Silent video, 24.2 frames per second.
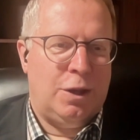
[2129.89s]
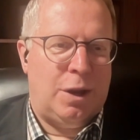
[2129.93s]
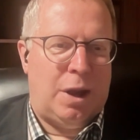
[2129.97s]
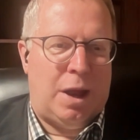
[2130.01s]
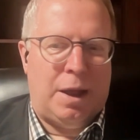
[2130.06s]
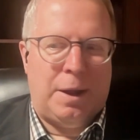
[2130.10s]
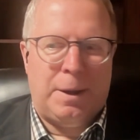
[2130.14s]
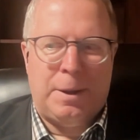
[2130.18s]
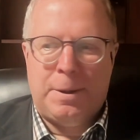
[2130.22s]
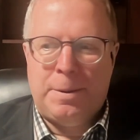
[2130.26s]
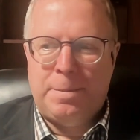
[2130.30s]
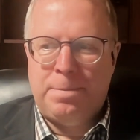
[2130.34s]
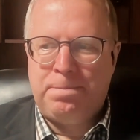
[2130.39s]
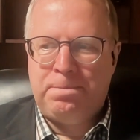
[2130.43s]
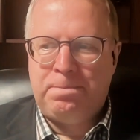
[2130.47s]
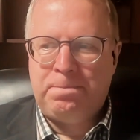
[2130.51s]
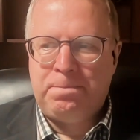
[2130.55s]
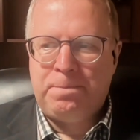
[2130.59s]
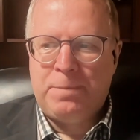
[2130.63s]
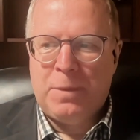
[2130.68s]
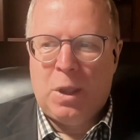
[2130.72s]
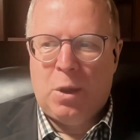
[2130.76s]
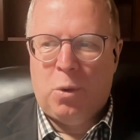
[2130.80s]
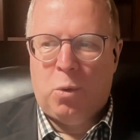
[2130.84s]
Um,
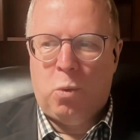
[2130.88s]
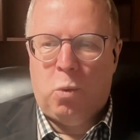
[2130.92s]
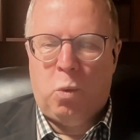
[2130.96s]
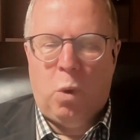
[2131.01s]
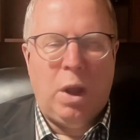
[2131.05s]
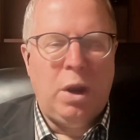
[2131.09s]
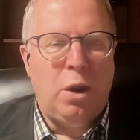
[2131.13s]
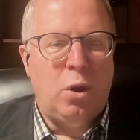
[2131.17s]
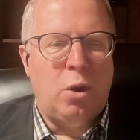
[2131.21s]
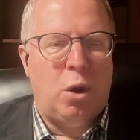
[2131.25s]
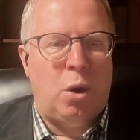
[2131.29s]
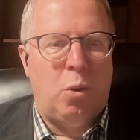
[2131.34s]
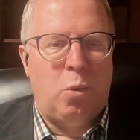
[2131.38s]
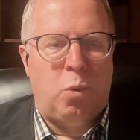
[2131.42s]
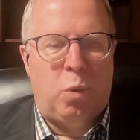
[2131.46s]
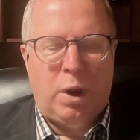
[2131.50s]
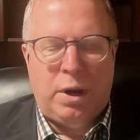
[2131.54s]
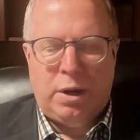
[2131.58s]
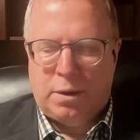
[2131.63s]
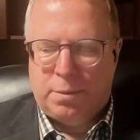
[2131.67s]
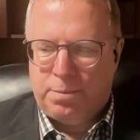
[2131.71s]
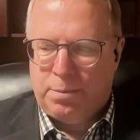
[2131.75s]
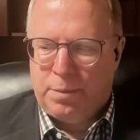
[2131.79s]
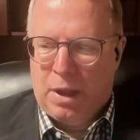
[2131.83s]
what a what
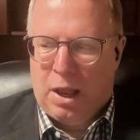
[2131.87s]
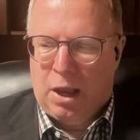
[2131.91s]
a,